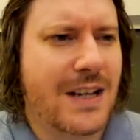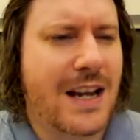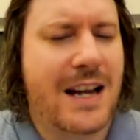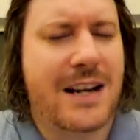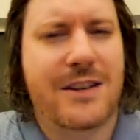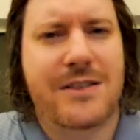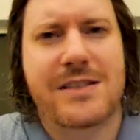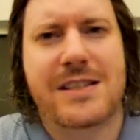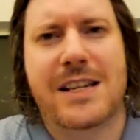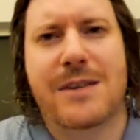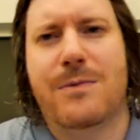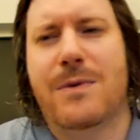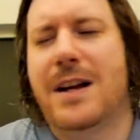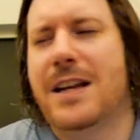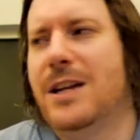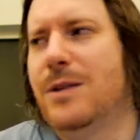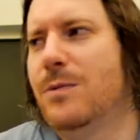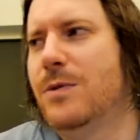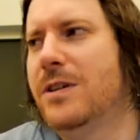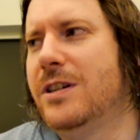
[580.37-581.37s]
I don't see why
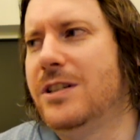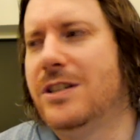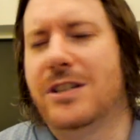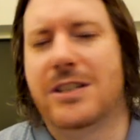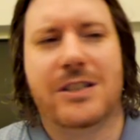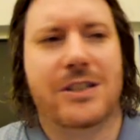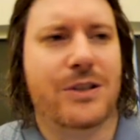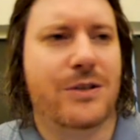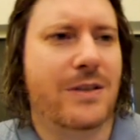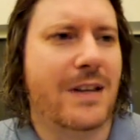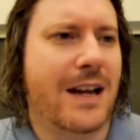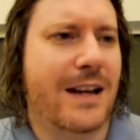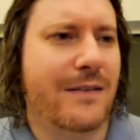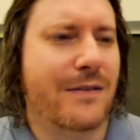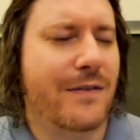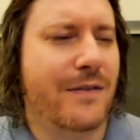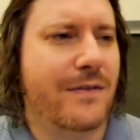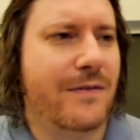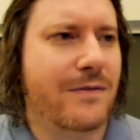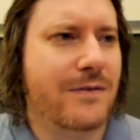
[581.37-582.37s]
you wouldn't just do that and
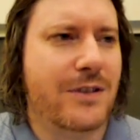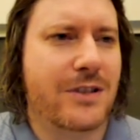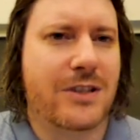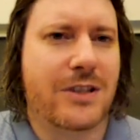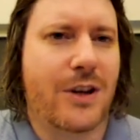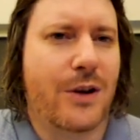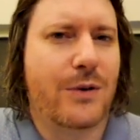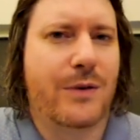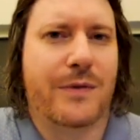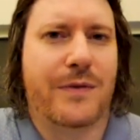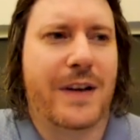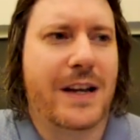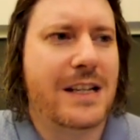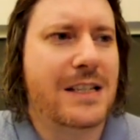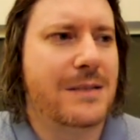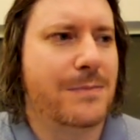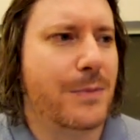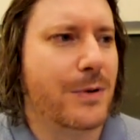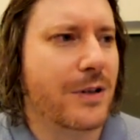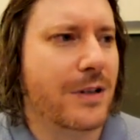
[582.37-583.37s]
just go to
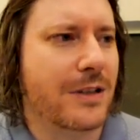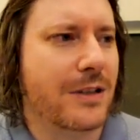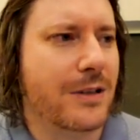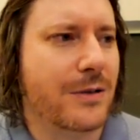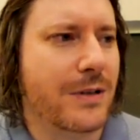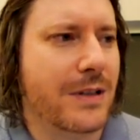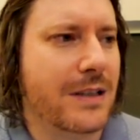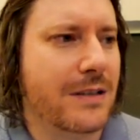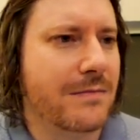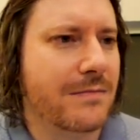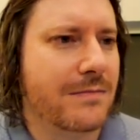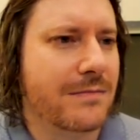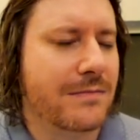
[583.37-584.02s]
Facebook and do it.